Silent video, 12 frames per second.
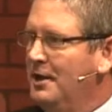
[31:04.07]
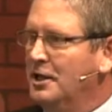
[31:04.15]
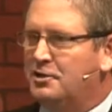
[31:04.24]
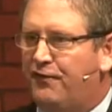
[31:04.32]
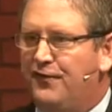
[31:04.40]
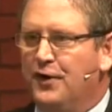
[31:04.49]

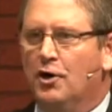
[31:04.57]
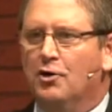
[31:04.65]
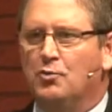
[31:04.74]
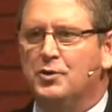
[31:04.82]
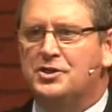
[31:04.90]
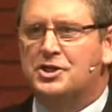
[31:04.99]
It's
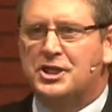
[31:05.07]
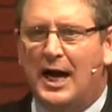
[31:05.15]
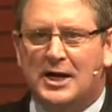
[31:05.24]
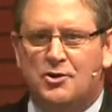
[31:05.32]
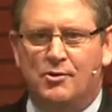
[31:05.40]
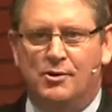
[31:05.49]
filled with
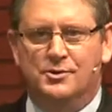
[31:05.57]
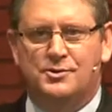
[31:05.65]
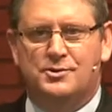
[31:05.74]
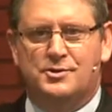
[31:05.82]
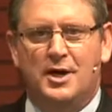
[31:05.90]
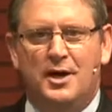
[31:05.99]

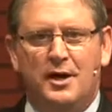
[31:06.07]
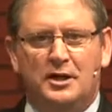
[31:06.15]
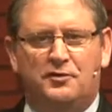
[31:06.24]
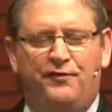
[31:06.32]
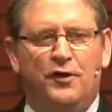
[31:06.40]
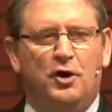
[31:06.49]
cycles.
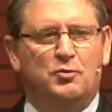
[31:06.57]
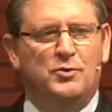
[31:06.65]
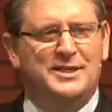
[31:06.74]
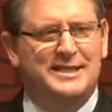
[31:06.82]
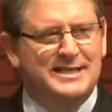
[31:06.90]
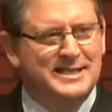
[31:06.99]
It's filled
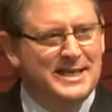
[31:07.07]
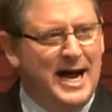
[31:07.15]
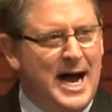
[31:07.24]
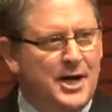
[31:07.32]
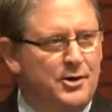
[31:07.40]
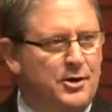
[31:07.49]
with
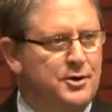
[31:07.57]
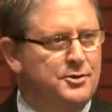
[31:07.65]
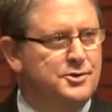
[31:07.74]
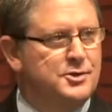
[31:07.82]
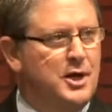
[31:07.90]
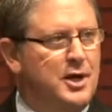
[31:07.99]

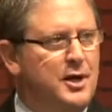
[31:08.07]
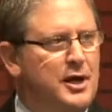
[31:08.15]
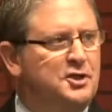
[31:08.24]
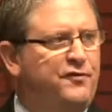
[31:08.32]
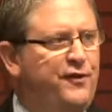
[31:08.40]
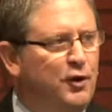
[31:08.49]
desires.
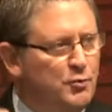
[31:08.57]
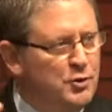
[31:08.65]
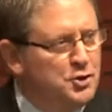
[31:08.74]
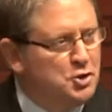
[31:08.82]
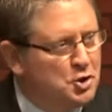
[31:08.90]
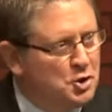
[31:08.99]
It's filled
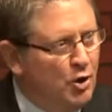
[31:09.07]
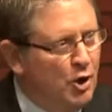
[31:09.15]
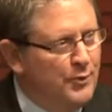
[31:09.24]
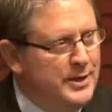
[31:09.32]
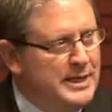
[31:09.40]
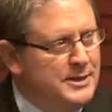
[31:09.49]
with
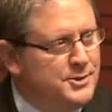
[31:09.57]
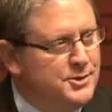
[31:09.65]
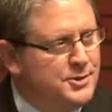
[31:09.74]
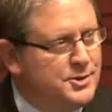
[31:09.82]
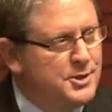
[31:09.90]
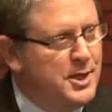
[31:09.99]

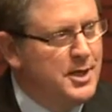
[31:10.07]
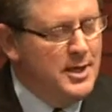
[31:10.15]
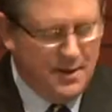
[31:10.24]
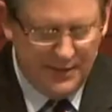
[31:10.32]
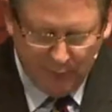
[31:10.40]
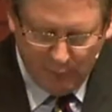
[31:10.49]
stories
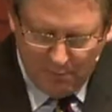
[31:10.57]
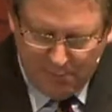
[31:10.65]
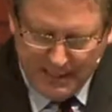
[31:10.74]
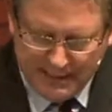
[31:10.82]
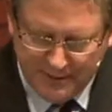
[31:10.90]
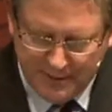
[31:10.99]
that
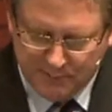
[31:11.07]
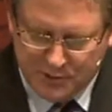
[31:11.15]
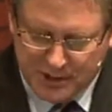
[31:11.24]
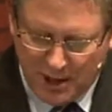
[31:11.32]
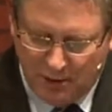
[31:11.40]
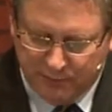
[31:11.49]
repeat
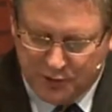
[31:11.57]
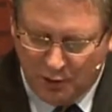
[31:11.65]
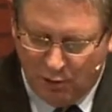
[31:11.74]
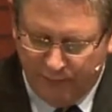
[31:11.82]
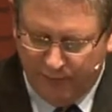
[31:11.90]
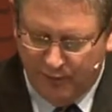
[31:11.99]
themselves
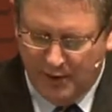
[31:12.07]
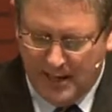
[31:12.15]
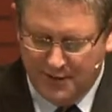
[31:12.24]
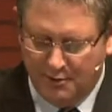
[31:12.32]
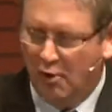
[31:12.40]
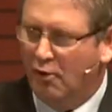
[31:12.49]
over
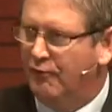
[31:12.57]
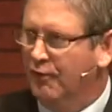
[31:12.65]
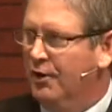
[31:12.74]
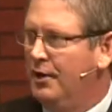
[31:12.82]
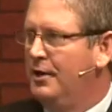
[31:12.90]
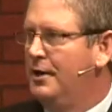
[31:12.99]
and
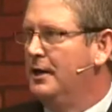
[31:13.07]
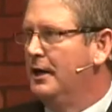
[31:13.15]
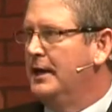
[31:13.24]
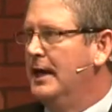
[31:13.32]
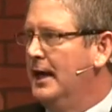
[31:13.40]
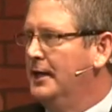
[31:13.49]
over
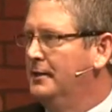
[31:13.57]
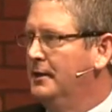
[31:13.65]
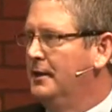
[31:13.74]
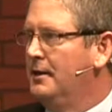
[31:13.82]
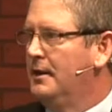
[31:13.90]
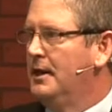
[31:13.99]
again.
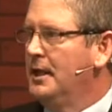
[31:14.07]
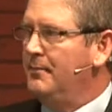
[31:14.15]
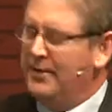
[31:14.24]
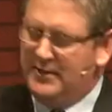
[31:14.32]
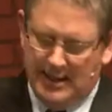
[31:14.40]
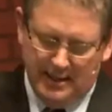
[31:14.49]
Let
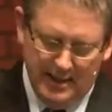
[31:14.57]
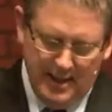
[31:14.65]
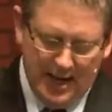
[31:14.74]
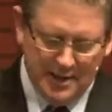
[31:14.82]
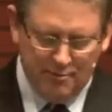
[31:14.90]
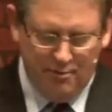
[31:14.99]
me give you
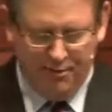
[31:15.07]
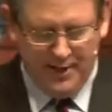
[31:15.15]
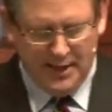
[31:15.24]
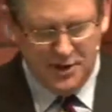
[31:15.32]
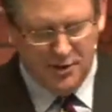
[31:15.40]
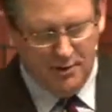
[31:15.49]
another
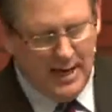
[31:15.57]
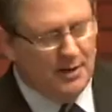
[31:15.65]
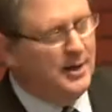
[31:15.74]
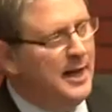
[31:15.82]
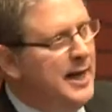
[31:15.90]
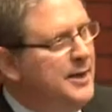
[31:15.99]
thing in your
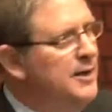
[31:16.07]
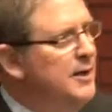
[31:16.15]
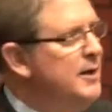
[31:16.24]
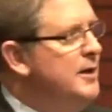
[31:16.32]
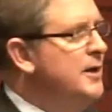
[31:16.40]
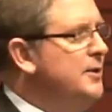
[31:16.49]
outline.
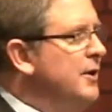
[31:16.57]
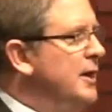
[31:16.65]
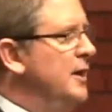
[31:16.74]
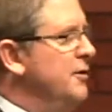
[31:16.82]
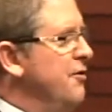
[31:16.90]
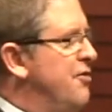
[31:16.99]

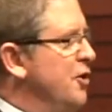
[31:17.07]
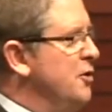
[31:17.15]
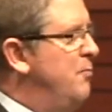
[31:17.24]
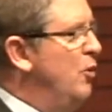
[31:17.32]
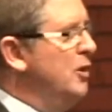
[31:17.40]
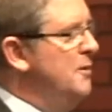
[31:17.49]
The
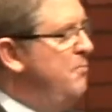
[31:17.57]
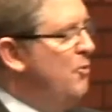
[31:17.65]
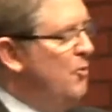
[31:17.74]
third bullet